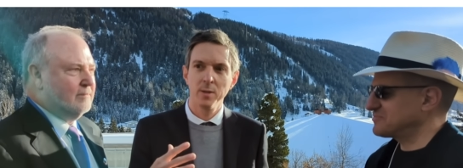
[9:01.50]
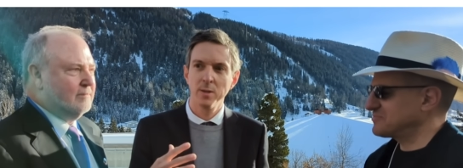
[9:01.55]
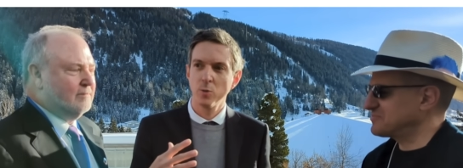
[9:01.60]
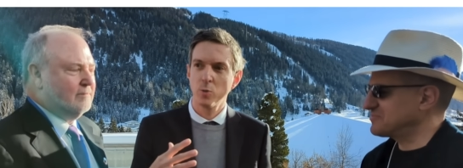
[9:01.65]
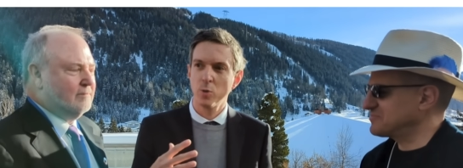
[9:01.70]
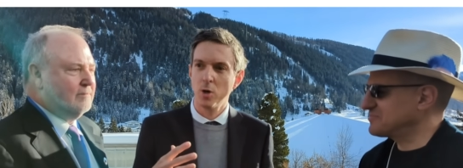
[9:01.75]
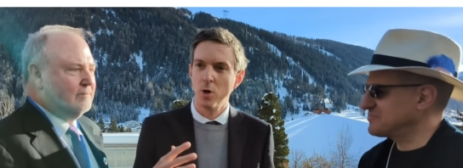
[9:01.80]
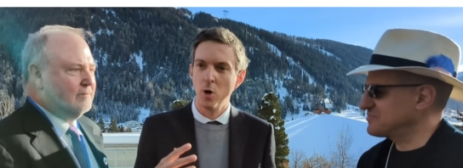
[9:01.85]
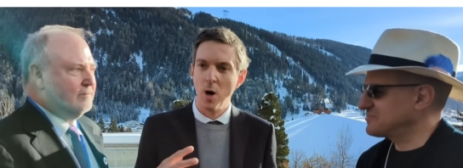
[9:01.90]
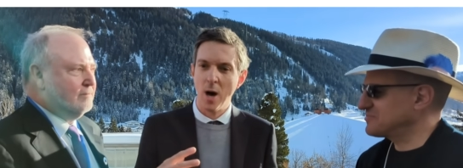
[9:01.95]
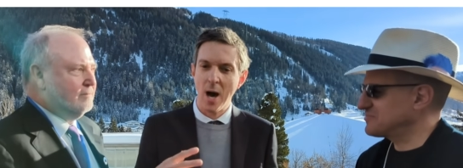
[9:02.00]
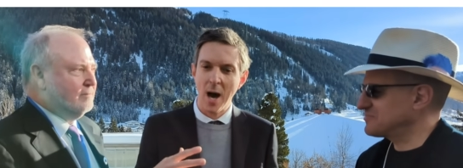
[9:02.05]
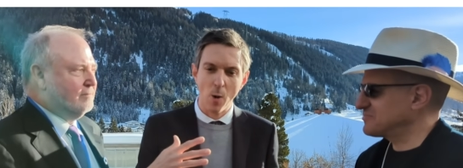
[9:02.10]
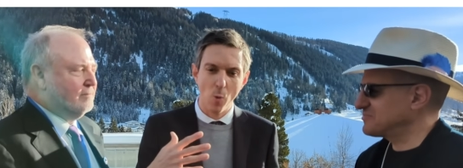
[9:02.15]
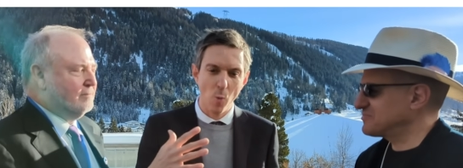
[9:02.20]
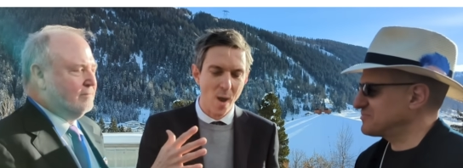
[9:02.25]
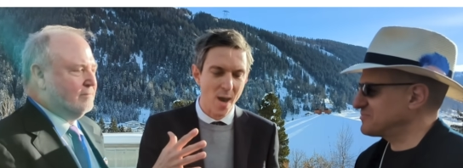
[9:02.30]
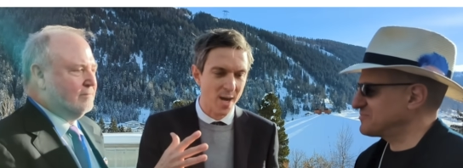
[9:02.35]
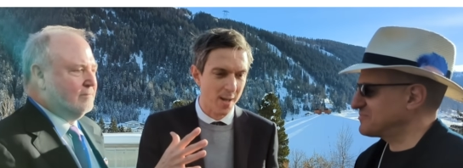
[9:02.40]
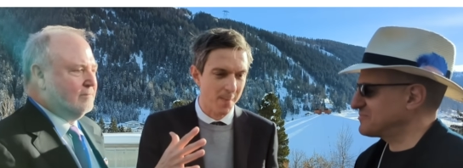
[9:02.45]
Speaker 1: you know,
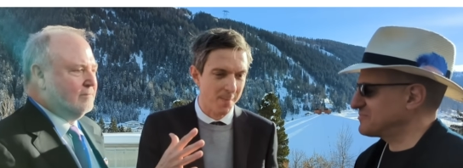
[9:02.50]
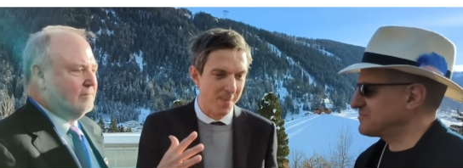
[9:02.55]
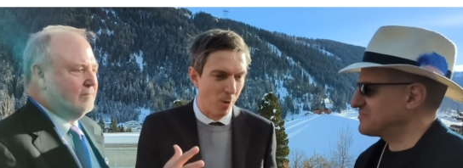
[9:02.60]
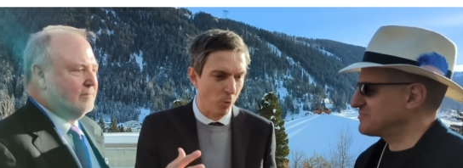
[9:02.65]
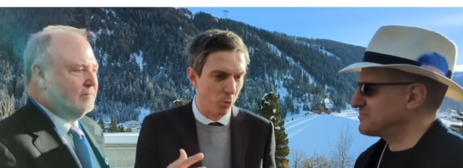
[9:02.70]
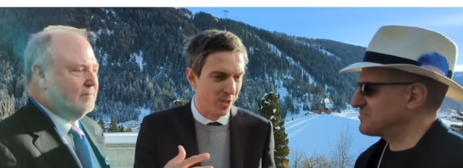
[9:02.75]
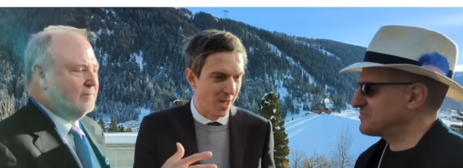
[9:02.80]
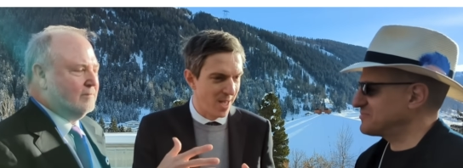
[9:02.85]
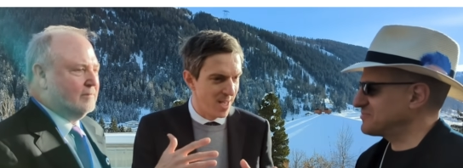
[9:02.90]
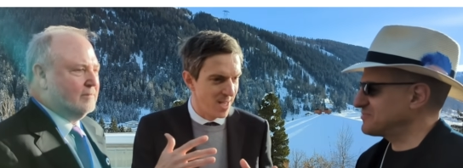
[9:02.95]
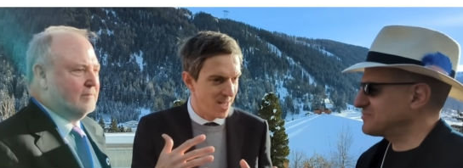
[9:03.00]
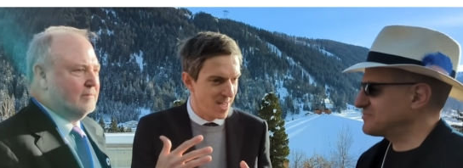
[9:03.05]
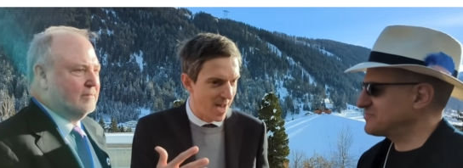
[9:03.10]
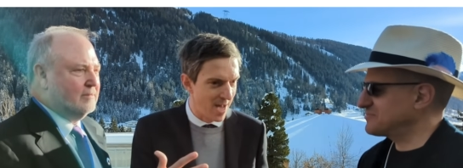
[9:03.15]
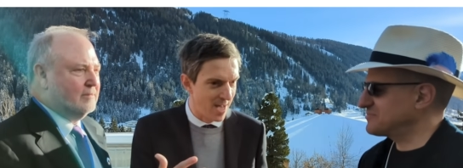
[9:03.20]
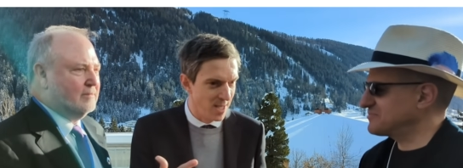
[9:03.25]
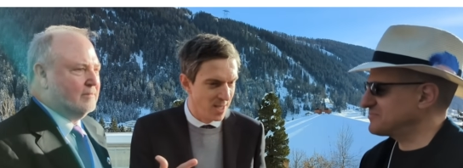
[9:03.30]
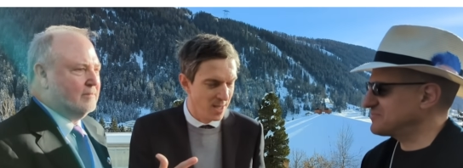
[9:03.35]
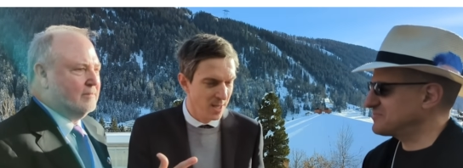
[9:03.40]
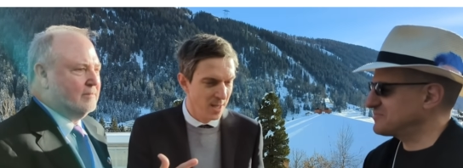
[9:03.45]
aware about
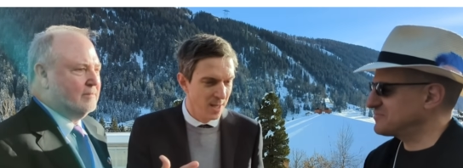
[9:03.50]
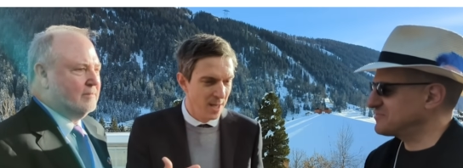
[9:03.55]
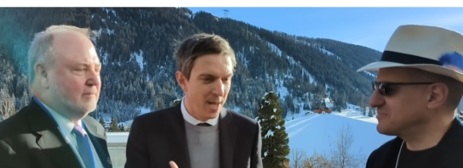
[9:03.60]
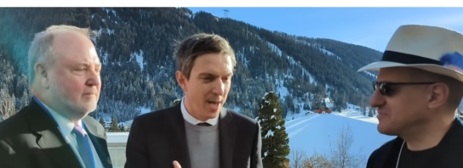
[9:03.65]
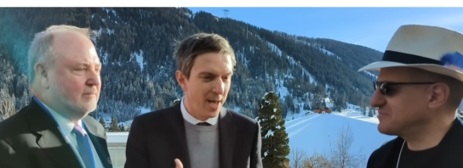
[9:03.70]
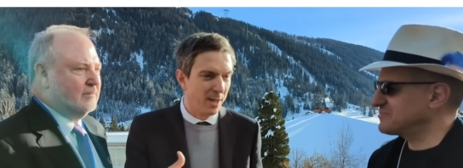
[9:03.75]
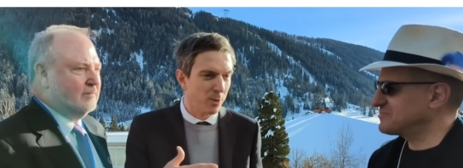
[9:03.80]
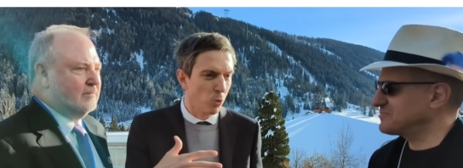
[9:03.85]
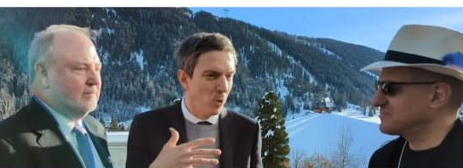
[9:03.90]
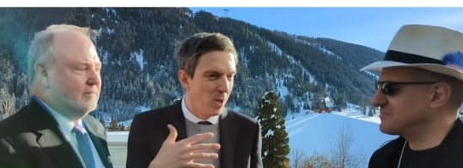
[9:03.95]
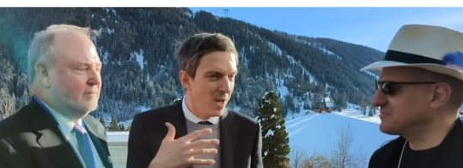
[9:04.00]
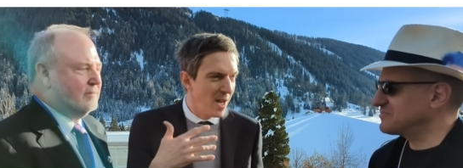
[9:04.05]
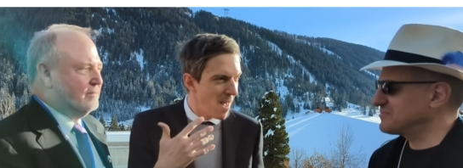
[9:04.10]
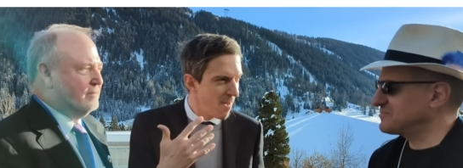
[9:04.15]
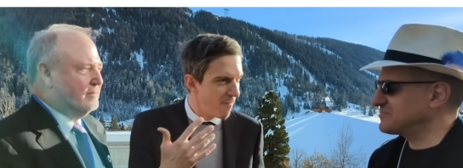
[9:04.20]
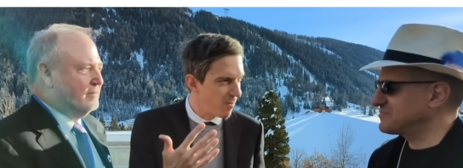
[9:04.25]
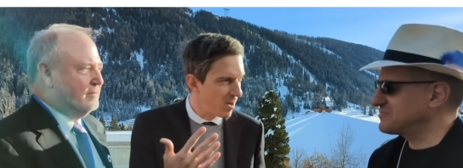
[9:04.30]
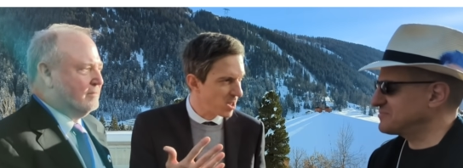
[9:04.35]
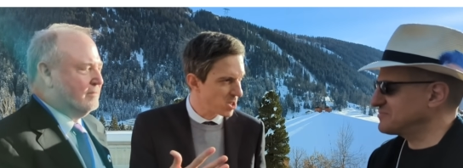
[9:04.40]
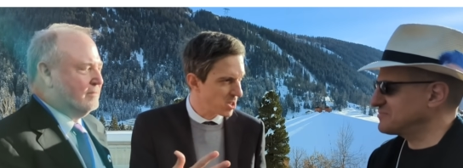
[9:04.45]
AI to
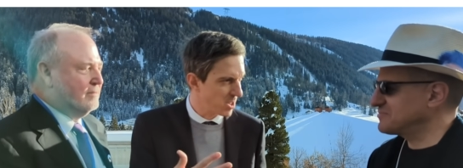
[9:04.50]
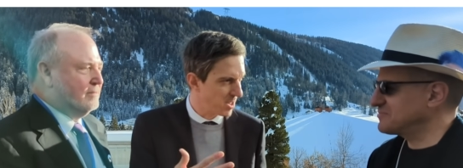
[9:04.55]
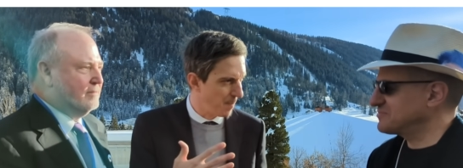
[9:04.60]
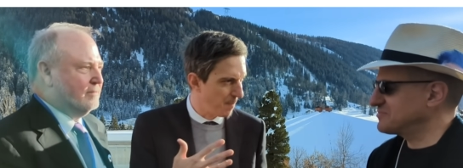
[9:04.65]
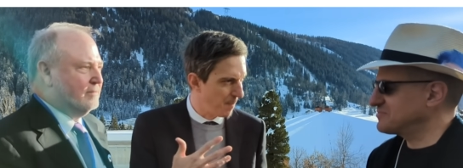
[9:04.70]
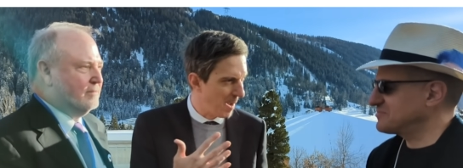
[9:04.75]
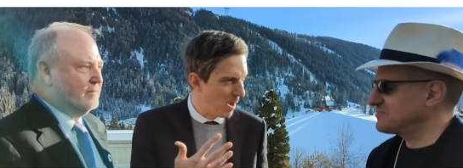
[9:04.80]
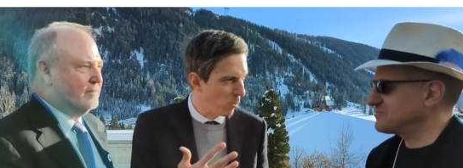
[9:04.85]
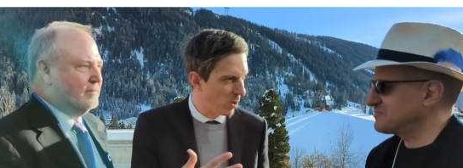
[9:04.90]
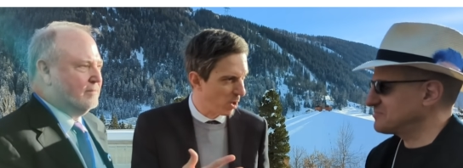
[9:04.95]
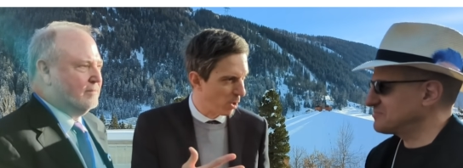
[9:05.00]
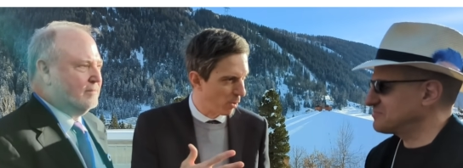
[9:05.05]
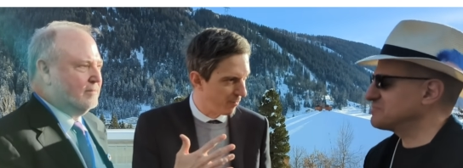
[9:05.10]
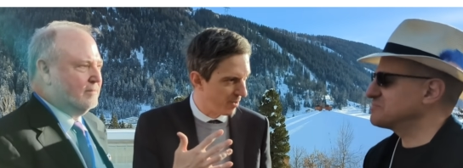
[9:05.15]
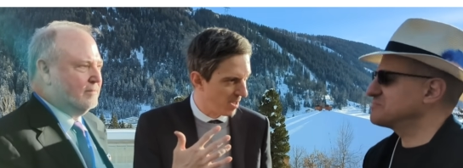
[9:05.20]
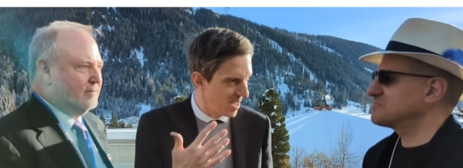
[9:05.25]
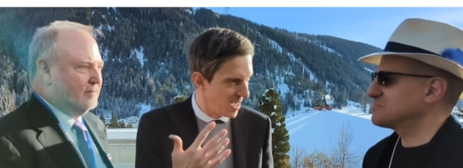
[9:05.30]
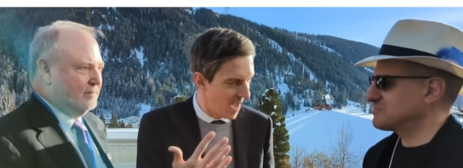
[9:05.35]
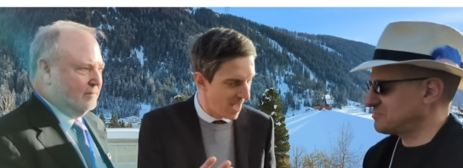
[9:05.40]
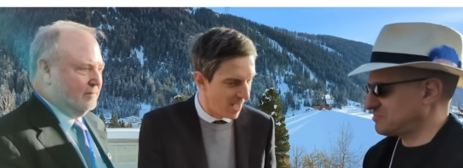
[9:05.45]
leverage the power
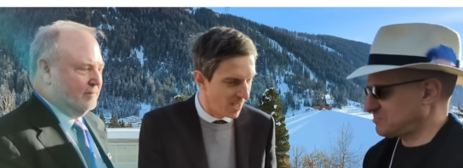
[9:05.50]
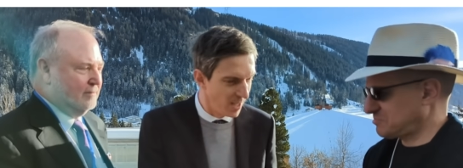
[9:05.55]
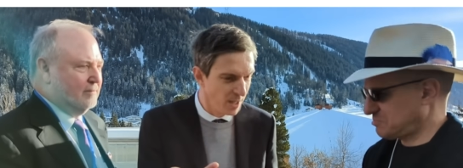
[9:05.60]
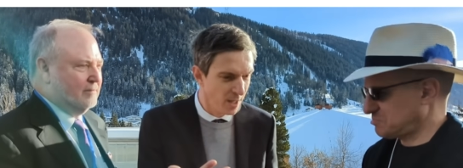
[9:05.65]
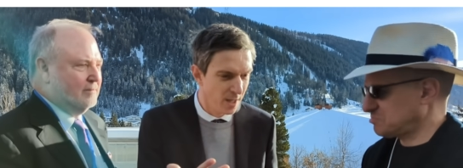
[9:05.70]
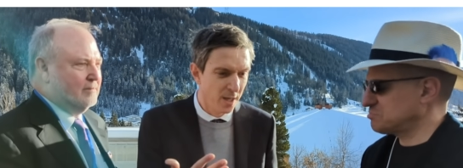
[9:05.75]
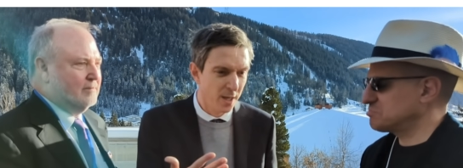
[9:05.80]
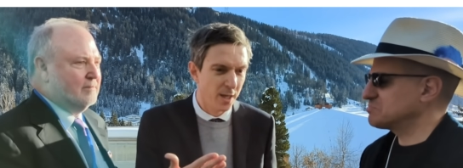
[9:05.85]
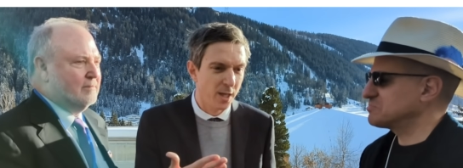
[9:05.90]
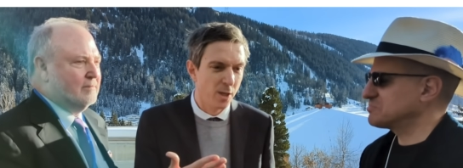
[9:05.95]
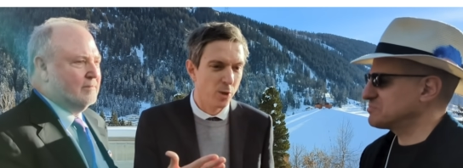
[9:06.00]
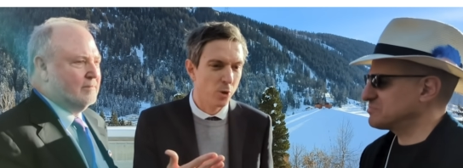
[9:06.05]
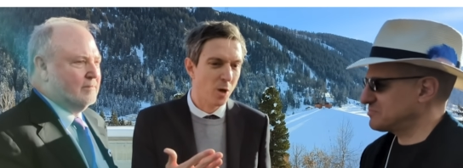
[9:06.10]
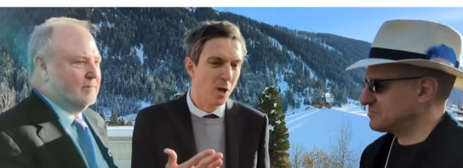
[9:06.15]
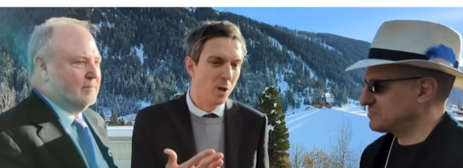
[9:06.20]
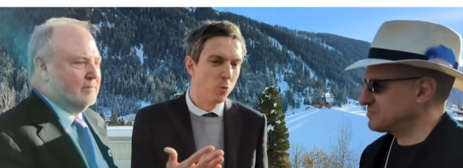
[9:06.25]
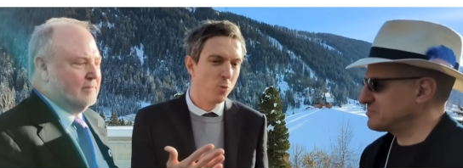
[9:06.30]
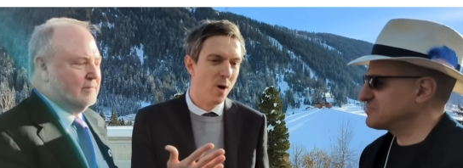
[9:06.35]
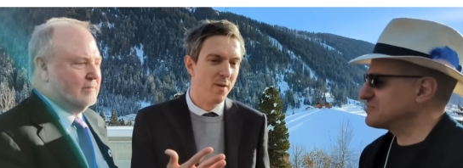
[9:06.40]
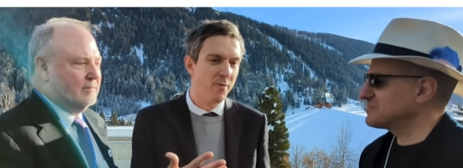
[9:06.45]
of AI in
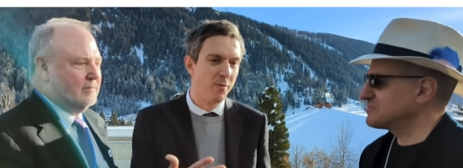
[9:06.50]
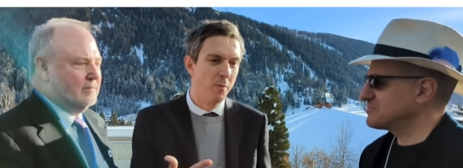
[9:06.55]
order to have